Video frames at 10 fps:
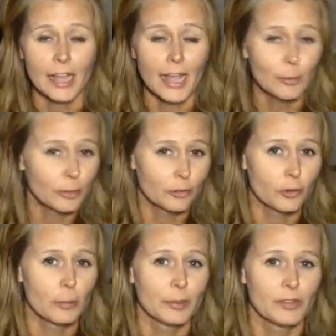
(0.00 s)
I would have
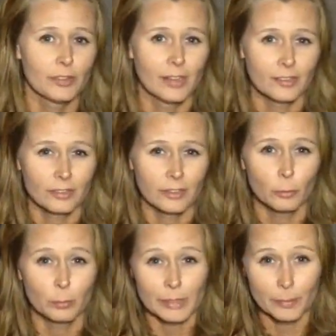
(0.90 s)
showed up as a
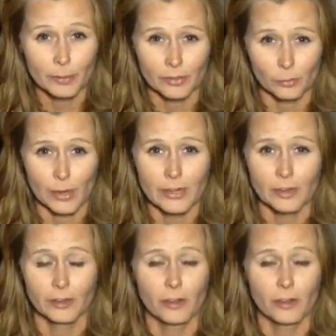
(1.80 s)
little beep on his radar,